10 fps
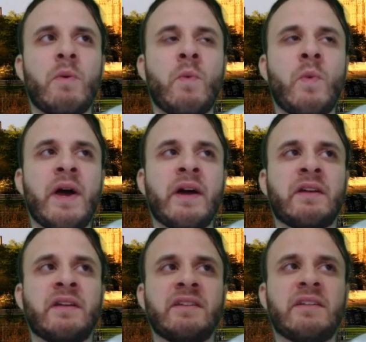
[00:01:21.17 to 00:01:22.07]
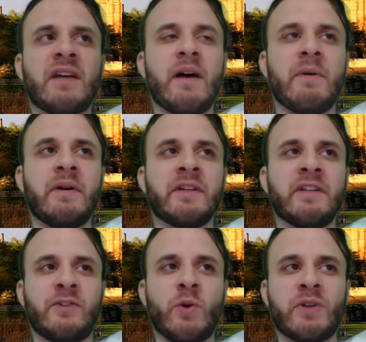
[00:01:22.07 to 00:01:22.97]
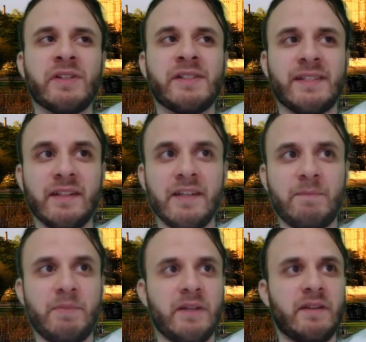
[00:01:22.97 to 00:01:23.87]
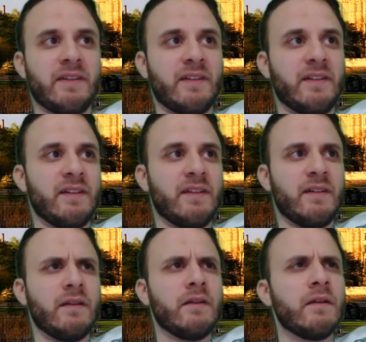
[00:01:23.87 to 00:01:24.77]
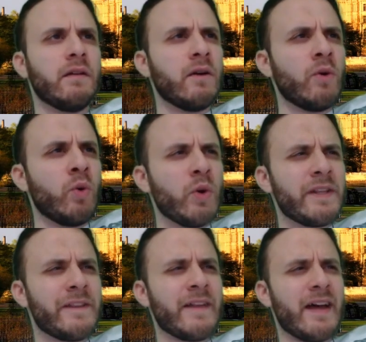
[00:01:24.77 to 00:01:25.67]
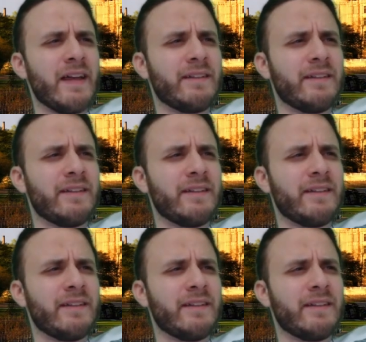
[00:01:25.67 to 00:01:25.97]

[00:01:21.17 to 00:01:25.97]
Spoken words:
where Gintoki is sleeping? Who is that?